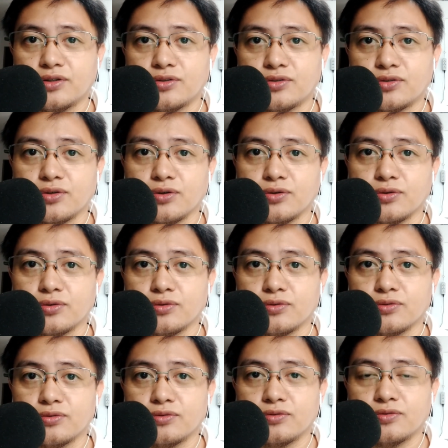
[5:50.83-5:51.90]
So
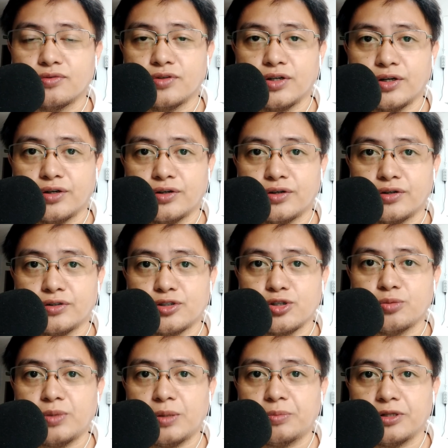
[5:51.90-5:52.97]
there are two
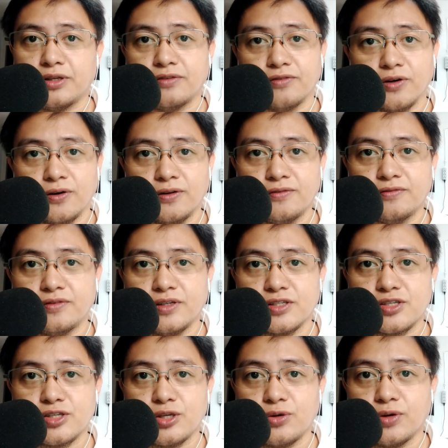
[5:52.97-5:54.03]
people involved.
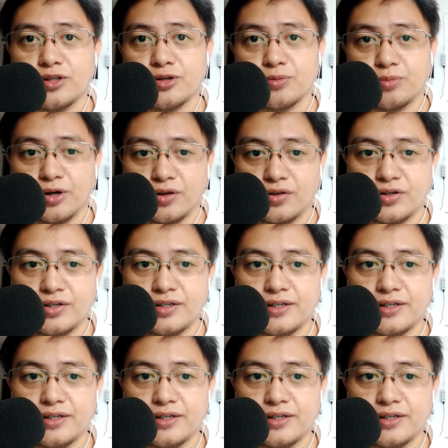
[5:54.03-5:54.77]
It's you and your brother.